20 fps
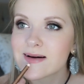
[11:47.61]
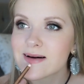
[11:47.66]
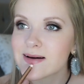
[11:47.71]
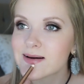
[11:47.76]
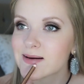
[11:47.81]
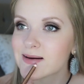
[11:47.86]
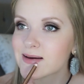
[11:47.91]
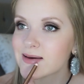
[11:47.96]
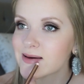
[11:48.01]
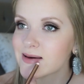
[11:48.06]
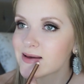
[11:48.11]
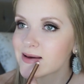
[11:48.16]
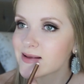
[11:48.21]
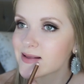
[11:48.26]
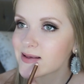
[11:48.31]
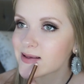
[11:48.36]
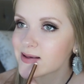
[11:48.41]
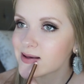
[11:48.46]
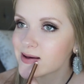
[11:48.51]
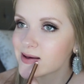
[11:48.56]
I really
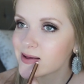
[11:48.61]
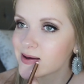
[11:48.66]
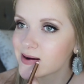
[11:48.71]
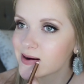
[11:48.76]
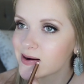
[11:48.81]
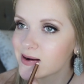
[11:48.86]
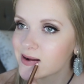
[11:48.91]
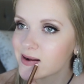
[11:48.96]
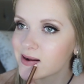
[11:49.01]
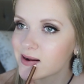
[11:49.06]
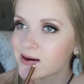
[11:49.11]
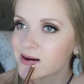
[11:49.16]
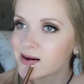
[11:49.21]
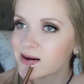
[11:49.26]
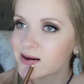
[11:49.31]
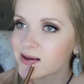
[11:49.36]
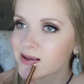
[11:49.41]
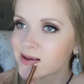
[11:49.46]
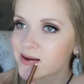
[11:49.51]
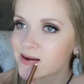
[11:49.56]
like this color. I didn't know
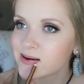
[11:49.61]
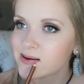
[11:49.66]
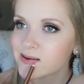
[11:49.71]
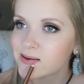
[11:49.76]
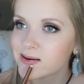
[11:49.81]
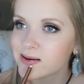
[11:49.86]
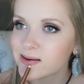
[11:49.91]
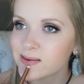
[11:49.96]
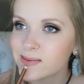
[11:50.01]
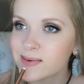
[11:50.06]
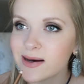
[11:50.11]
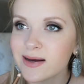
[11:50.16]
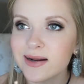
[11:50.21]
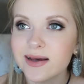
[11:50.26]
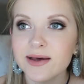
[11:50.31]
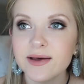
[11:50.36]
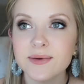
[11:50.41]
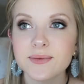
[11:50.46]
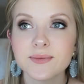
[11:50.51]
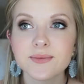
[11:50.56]
how I was gonna feel about
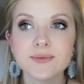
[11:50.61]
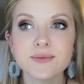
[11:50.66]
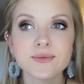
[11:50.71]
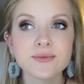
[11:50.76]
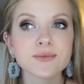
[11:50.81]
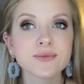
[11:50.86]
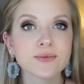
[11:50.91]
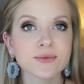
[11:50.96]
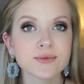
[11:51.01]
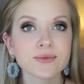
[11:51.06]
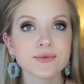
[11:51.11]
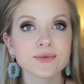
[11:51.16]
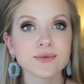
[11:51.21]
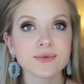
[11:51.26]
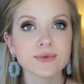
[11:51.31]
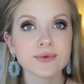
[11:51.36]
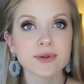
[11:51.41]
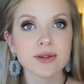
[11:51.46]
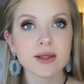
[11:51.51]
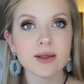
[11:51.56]
it,
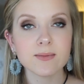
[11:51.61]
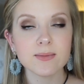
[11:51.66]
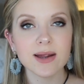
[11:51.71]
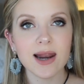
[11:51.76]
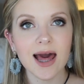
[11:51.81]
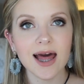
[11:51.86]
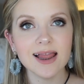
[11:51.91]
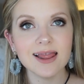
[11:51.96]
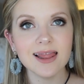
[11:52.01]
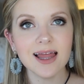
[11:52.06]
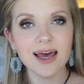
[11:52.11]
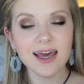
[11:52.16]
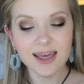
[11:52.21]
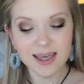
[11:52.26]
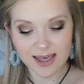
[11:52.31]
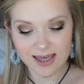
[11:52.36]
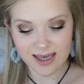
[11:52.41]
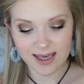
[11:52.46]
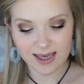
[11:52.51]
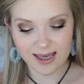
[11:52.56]
but I
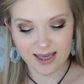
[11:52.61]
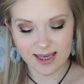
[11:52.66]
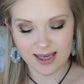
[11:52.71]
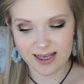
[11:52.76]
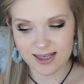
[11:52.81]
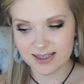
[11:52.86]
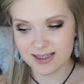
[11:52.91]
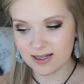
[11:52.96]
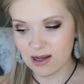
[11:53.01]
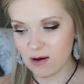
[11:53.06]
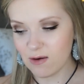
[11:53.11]
like it.